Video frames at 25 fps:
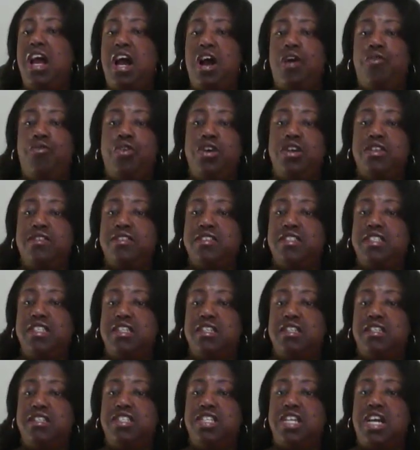I wasn't
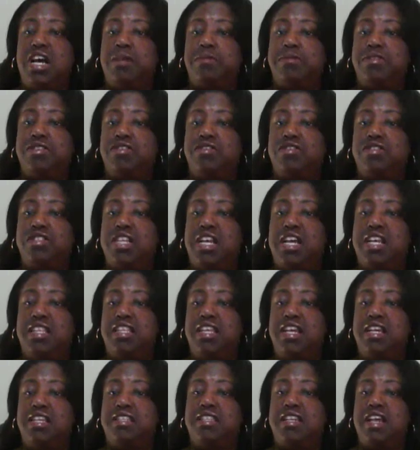in a job search
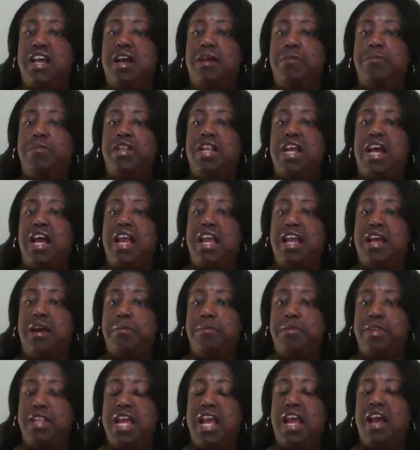at that time, but I
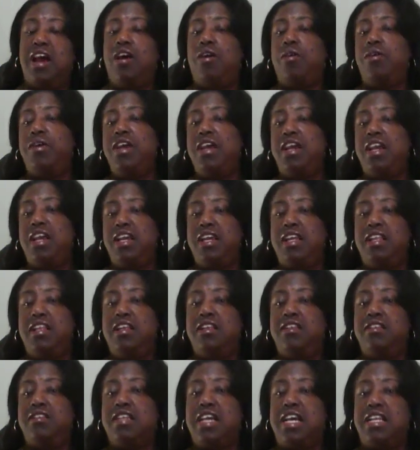am now,
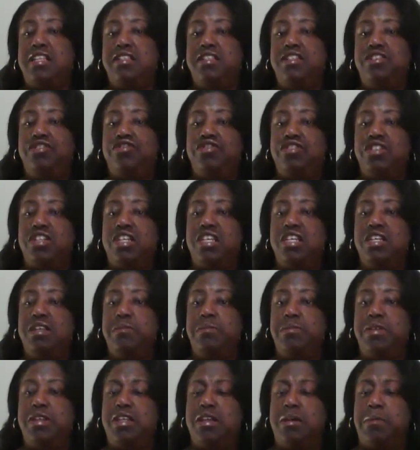and I need you to
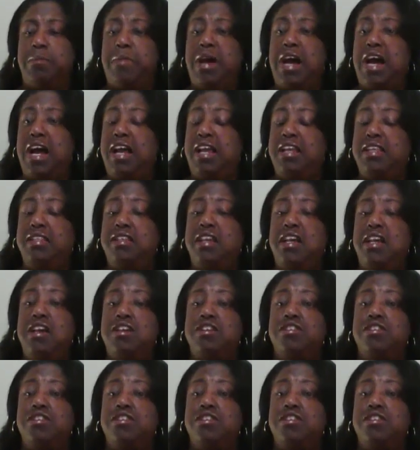keep me in mind.